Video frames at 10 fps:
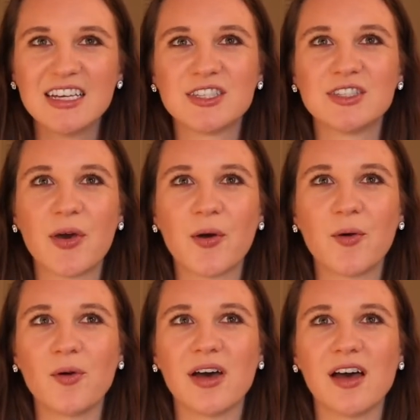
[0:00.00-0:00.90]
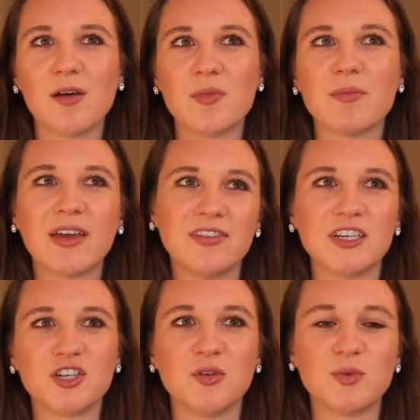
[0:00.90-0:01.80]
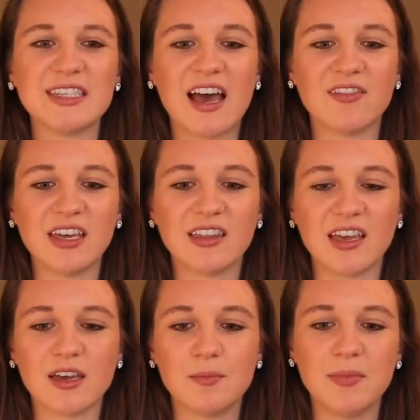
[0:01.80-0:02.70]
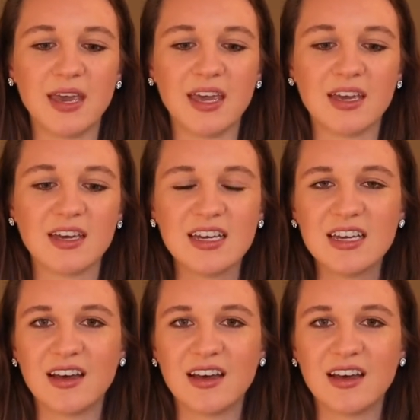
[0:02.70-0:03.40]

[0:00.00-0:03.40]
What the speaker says: So my vision was having like a big